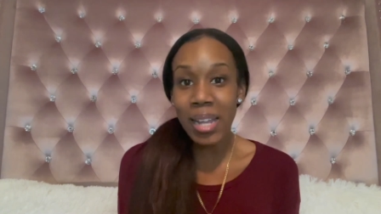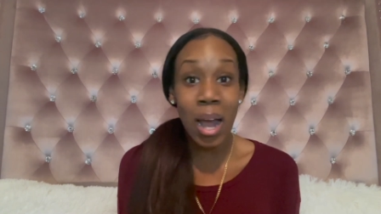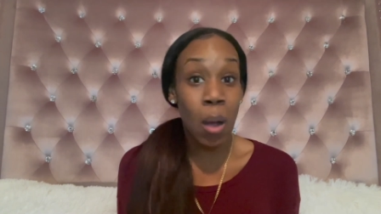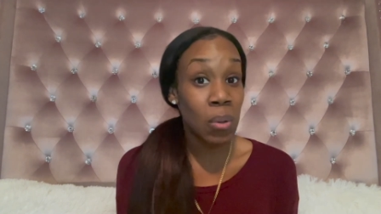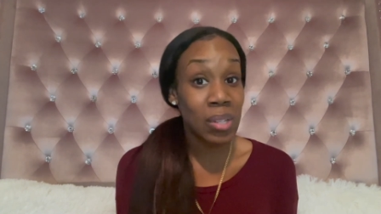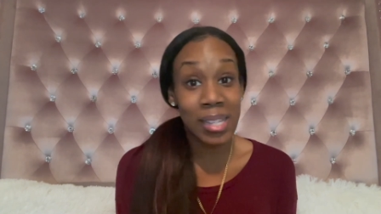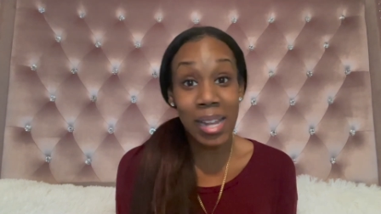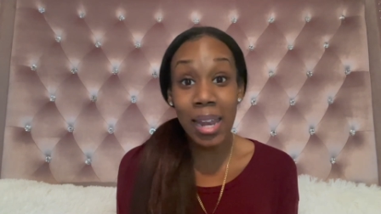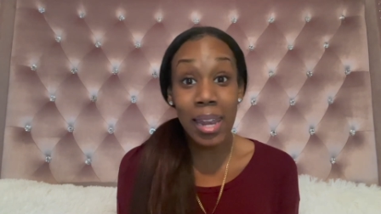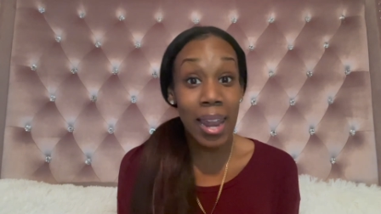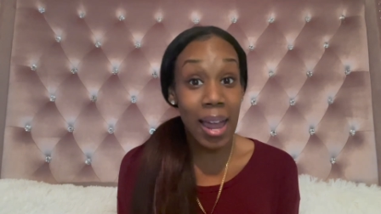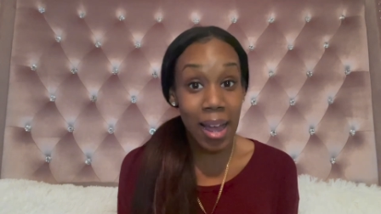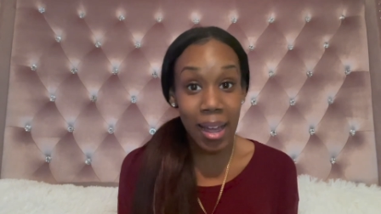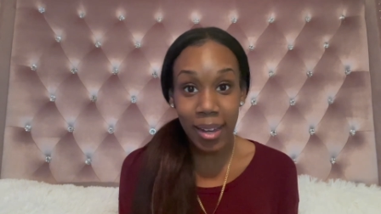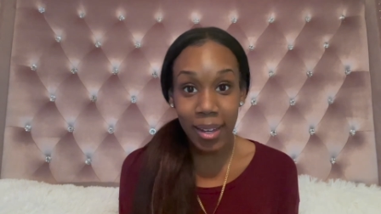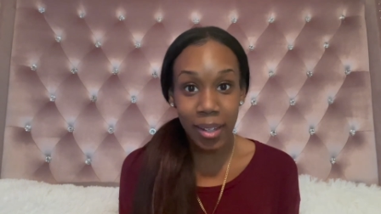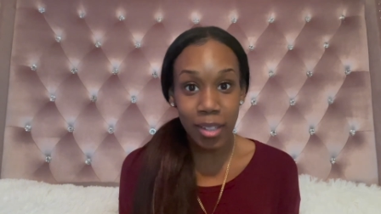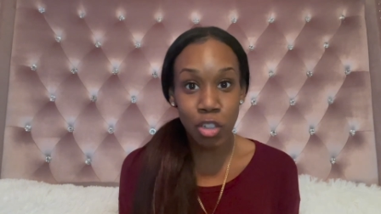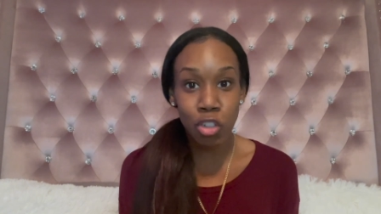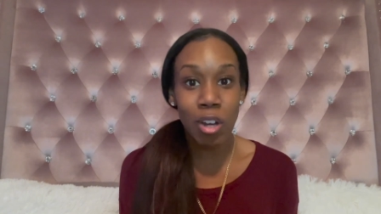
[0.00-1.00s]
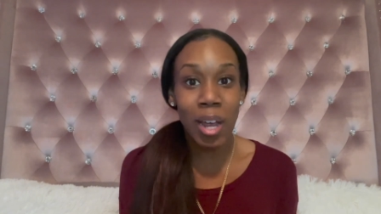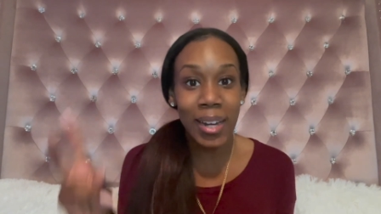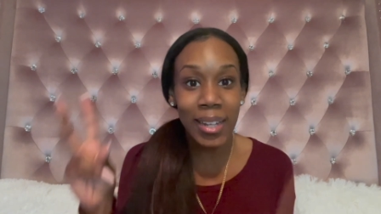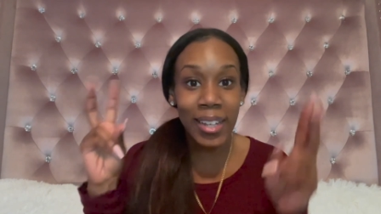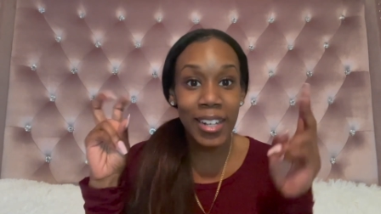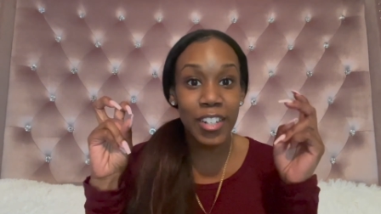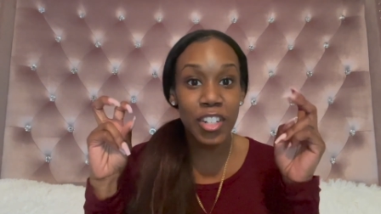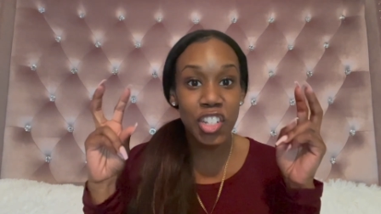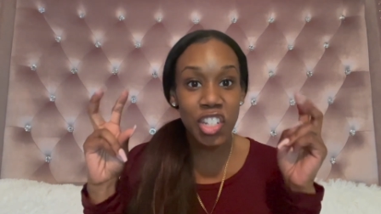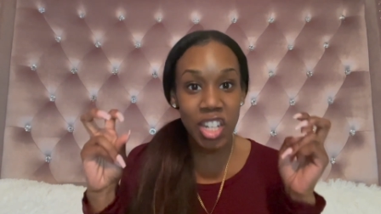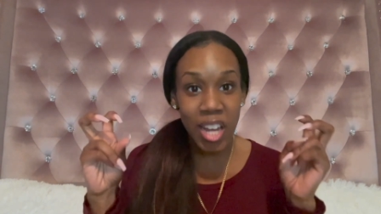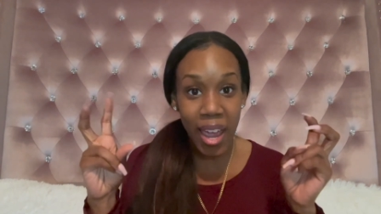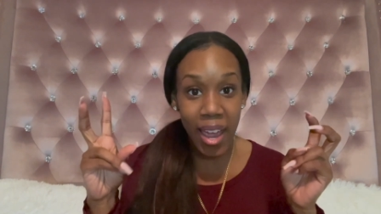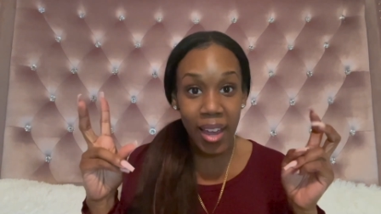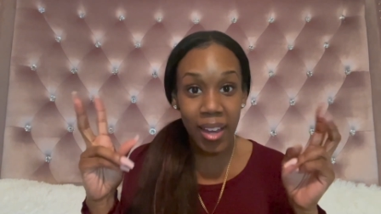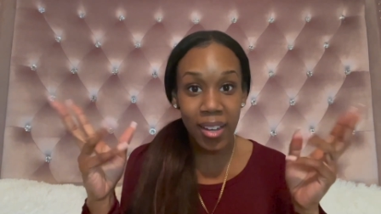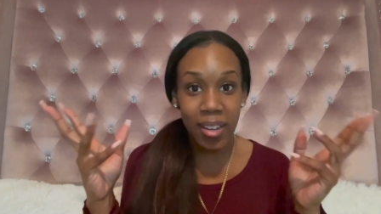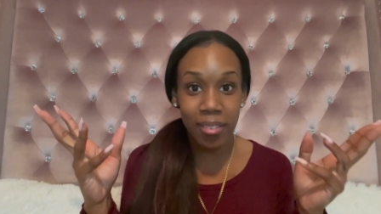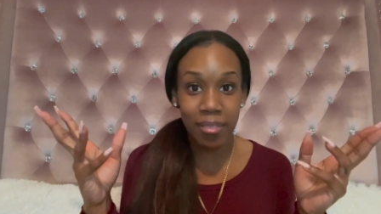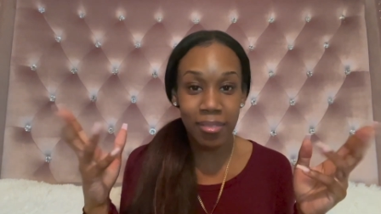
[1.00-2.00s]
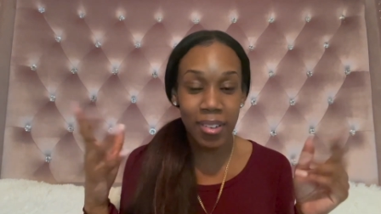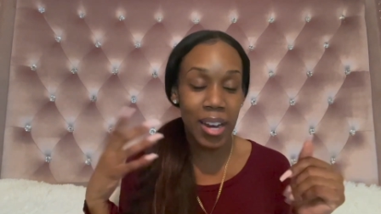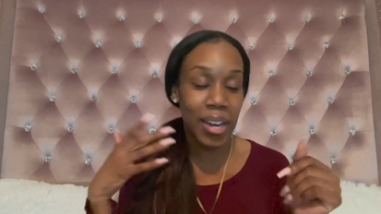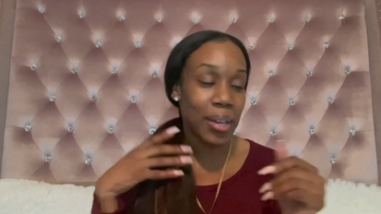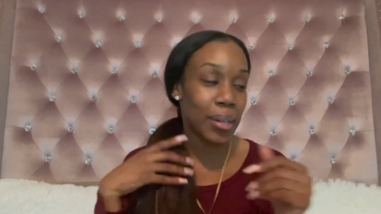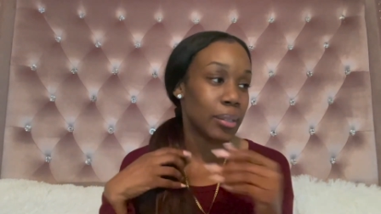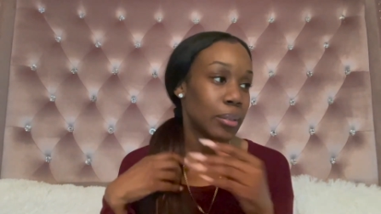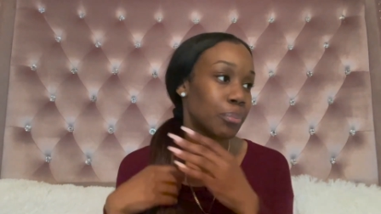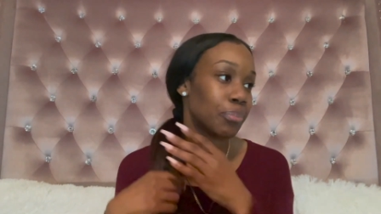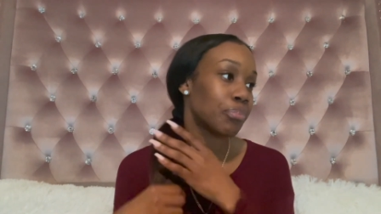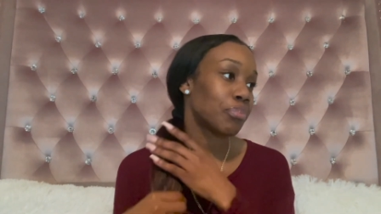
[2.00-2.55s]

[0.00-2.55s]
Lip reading: I was not lying, trying to get a check, right?